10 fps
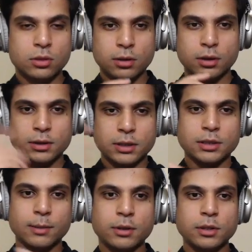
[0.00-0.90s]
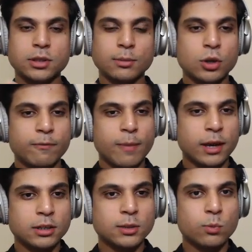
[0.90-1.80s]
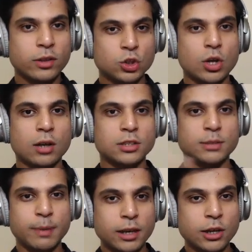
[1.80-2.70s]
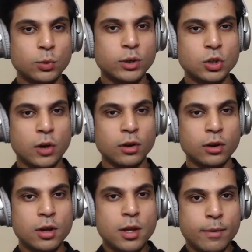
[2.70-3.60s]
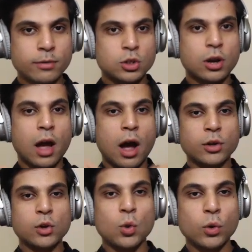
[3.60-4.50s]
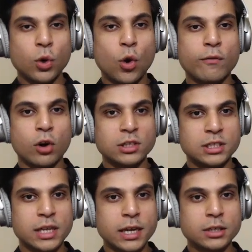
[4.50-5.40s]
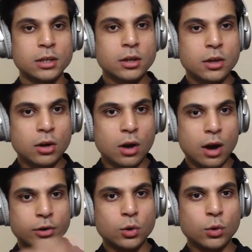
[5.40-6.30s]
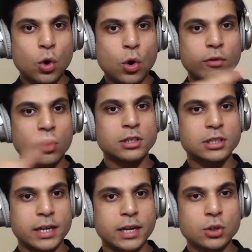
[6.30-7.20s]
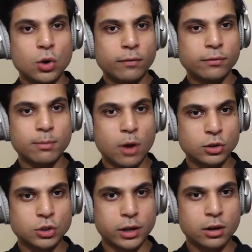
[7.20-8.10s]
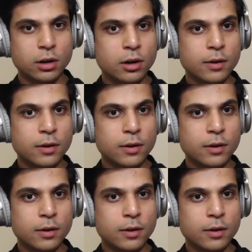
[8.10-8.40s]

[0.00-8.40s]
is there some sort of mechanism where the shards are speaking to each other? It's like, how do you know the overall state? How do you know the overall state of the blockchain?